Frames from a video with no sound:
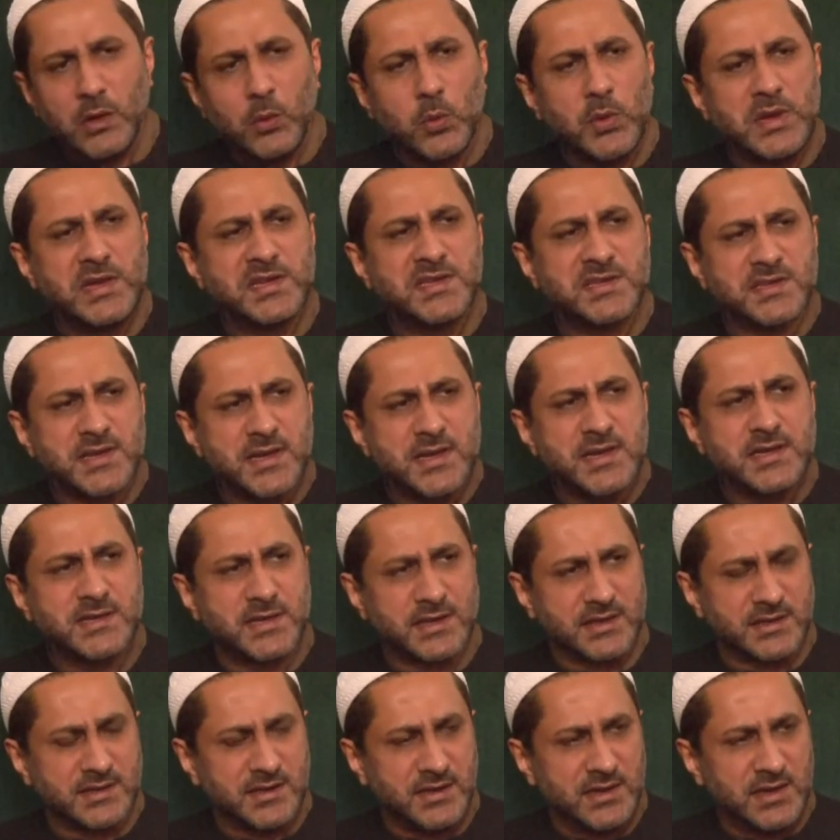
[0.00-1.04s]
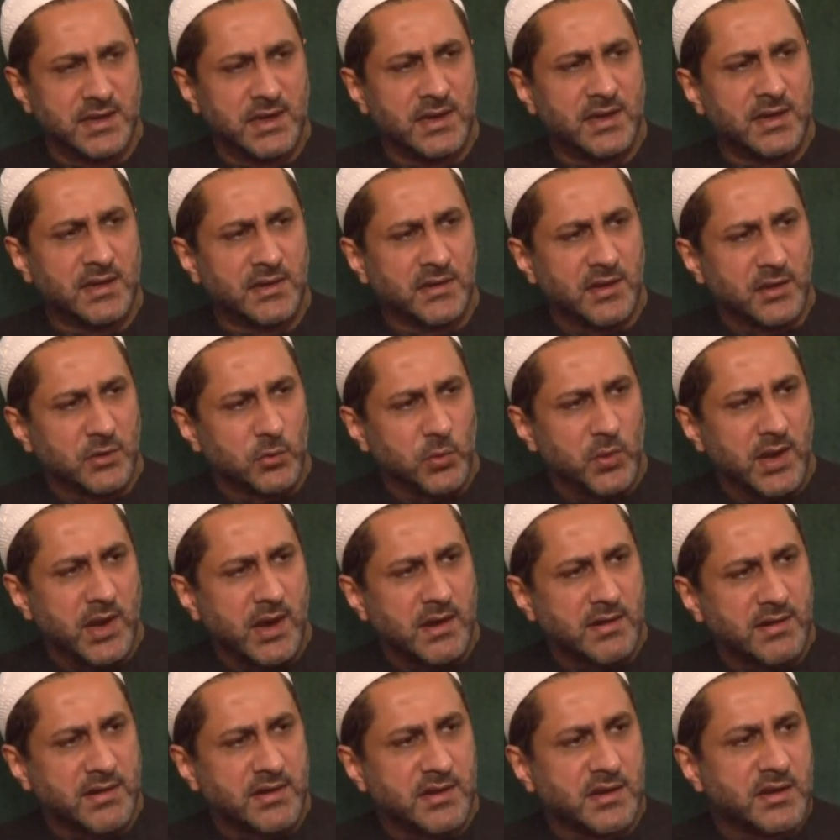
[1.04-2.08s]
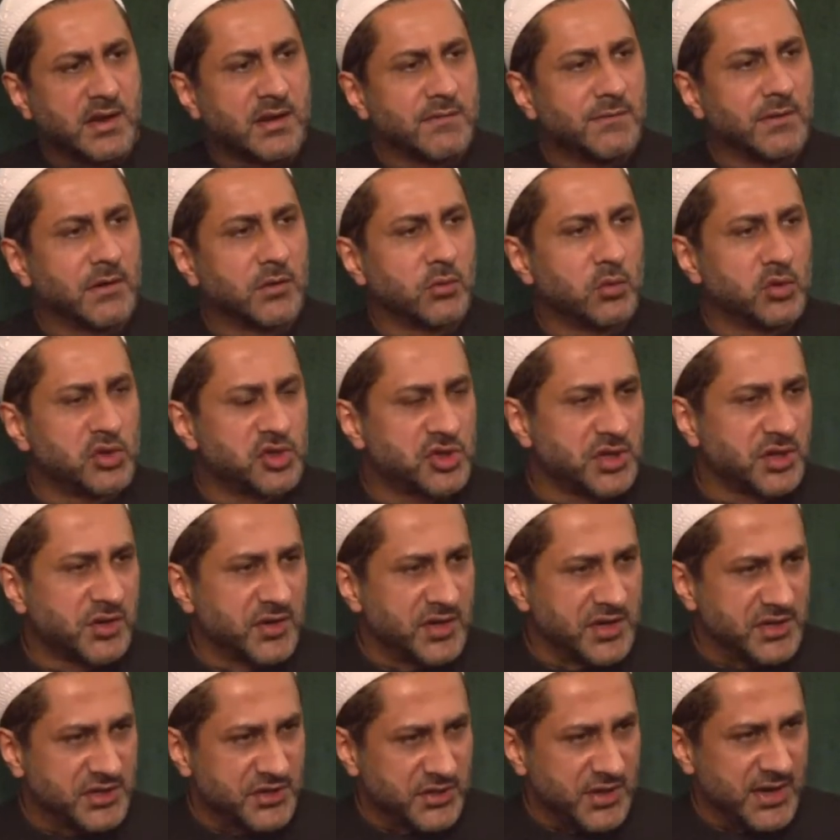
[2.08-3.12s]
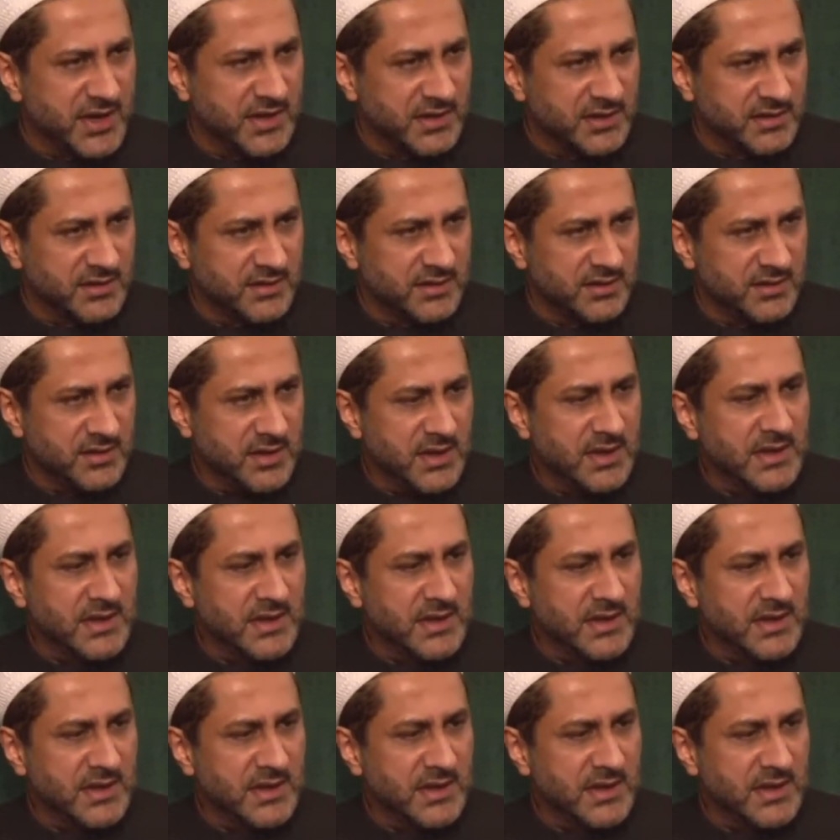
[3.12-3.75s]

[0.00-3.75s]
We stated that we are in an evolutionary trend.